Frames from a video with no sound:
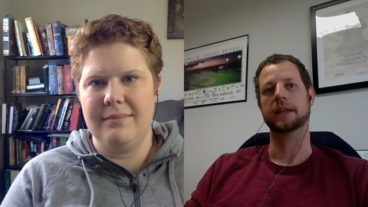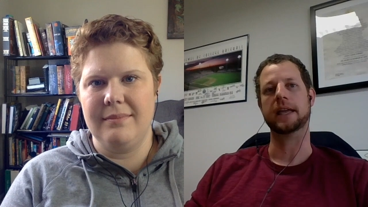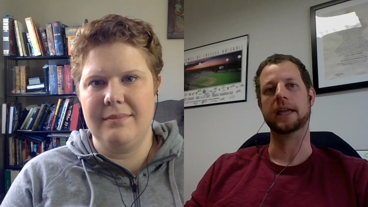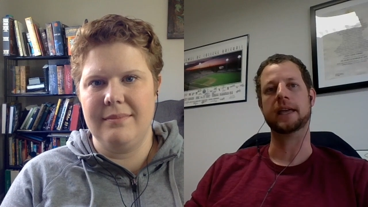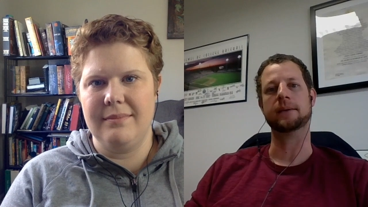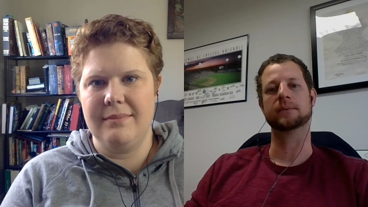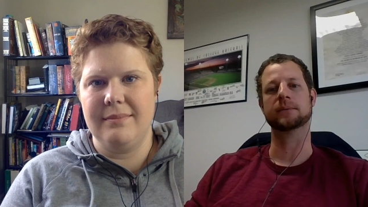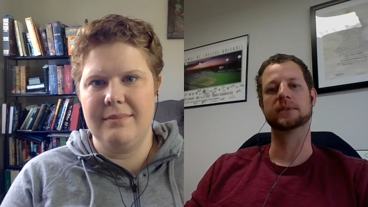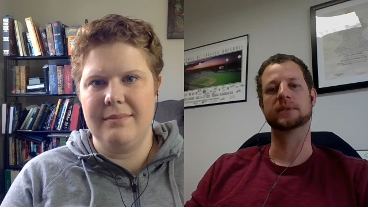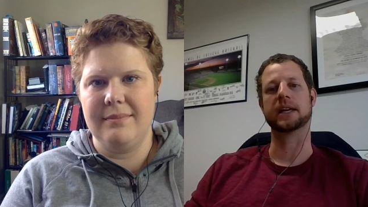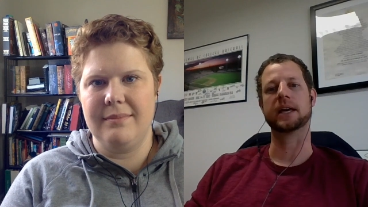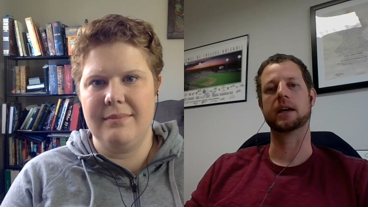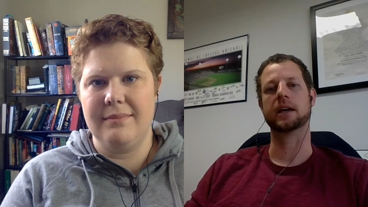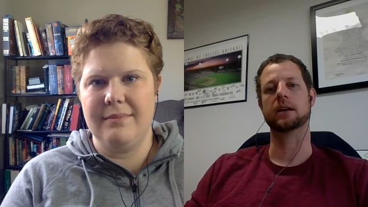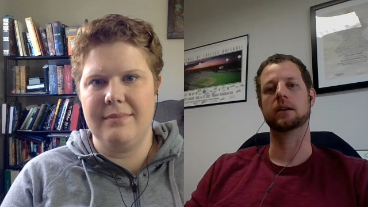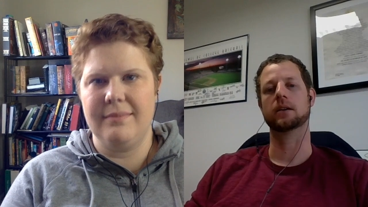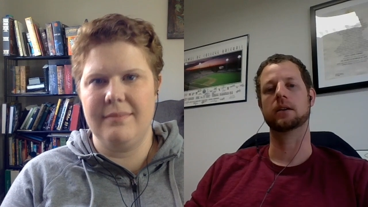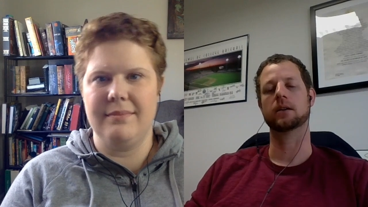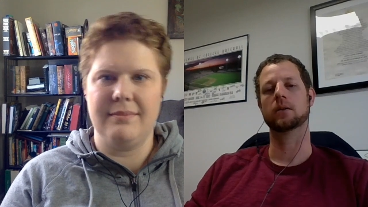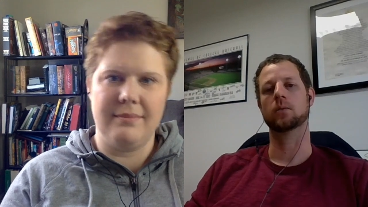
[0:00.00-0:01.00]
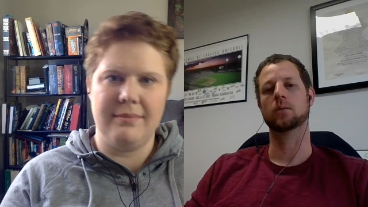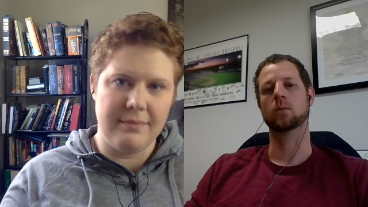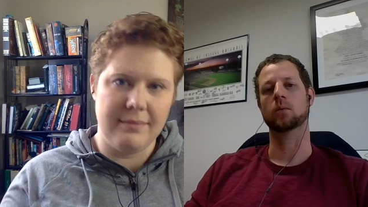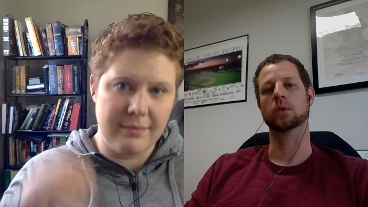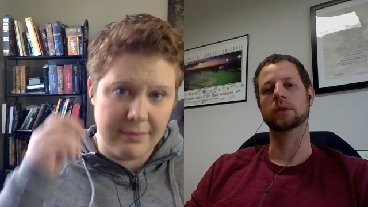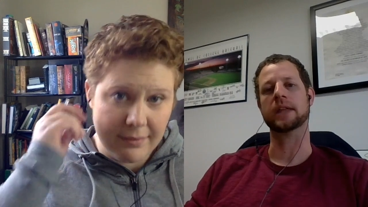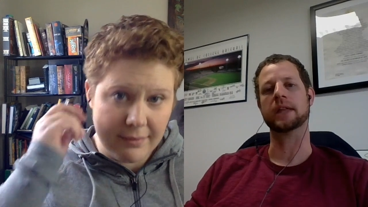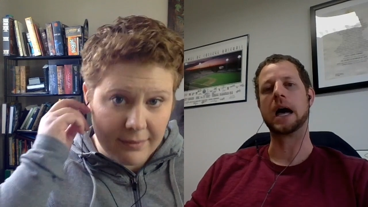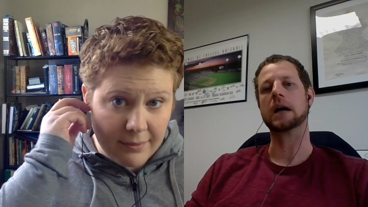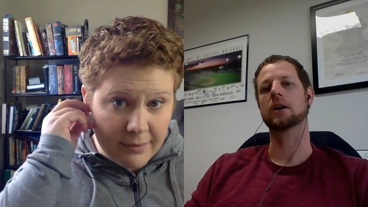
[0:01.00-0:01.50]
Speaker 1: games that
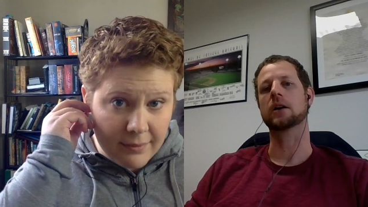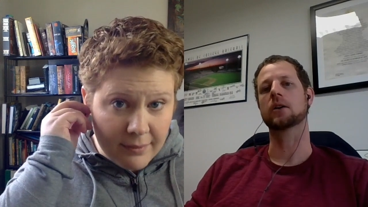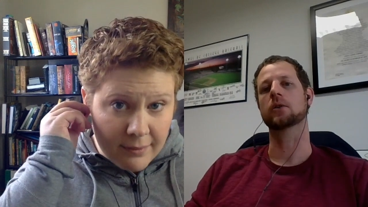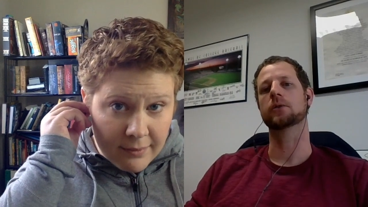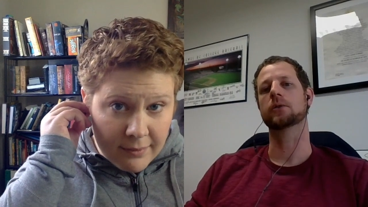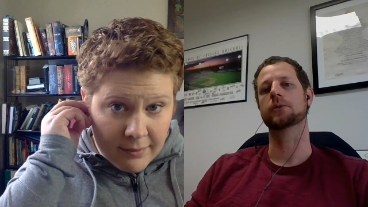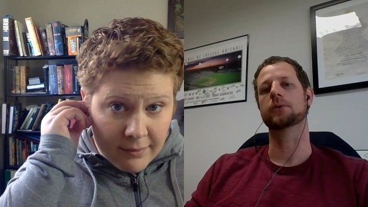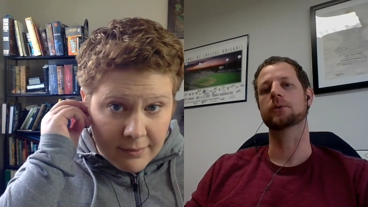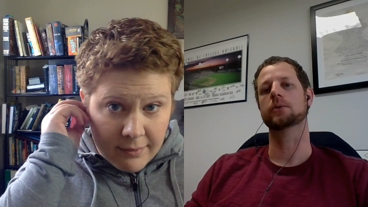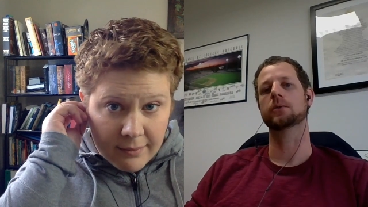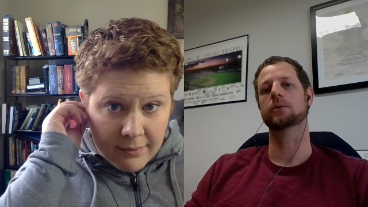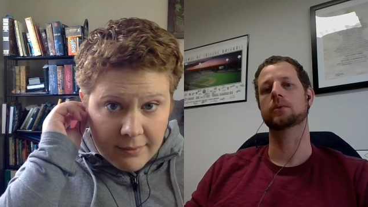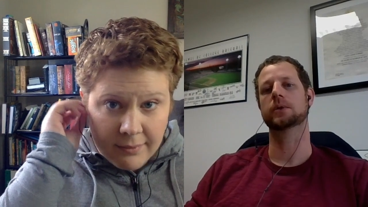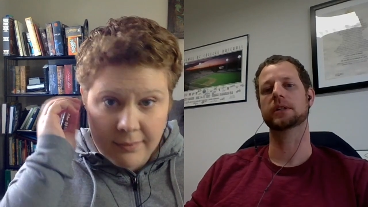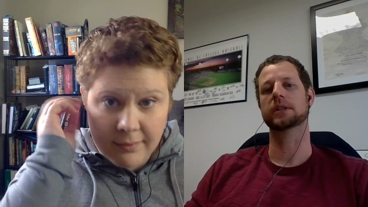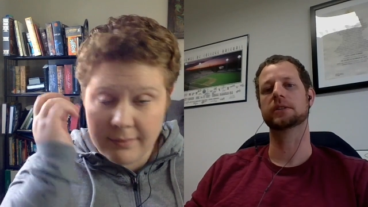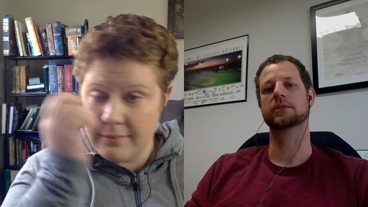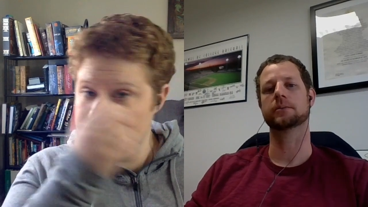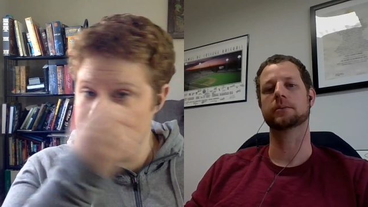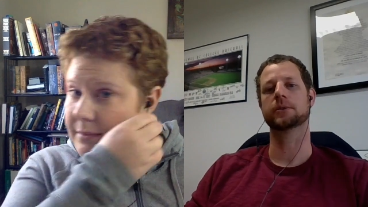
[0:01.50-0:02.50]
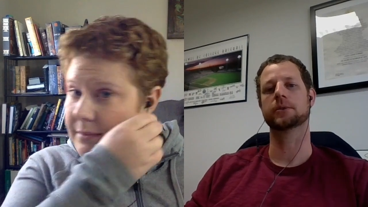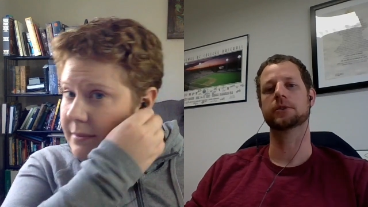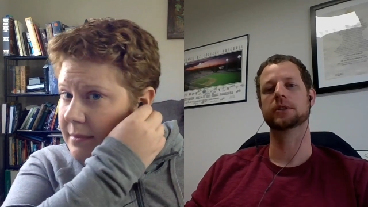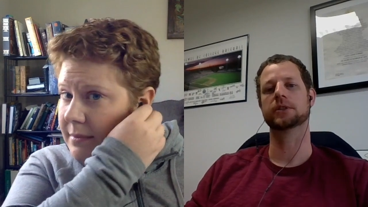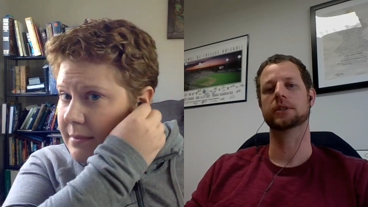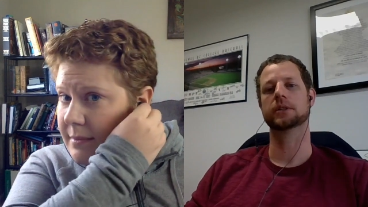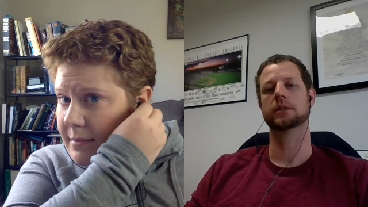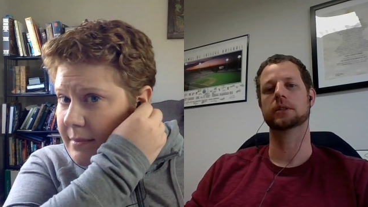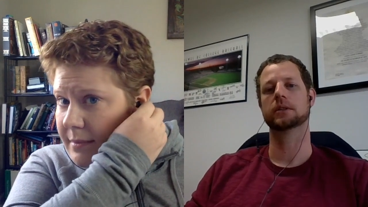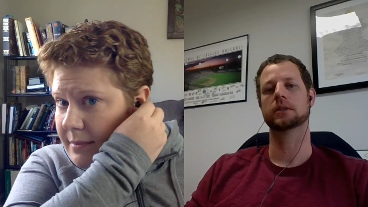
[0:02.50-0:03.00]
will not go through
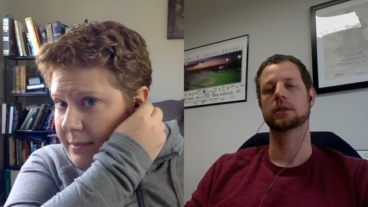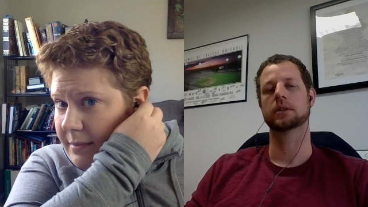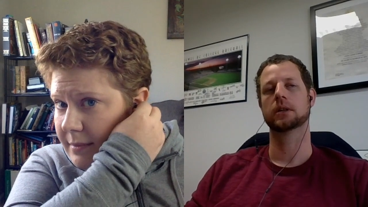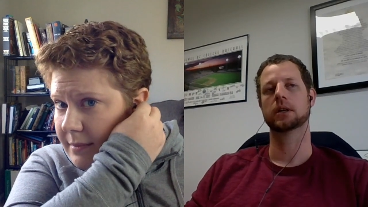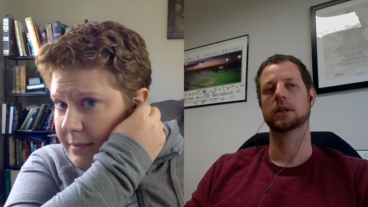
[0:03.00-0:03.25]
distribution.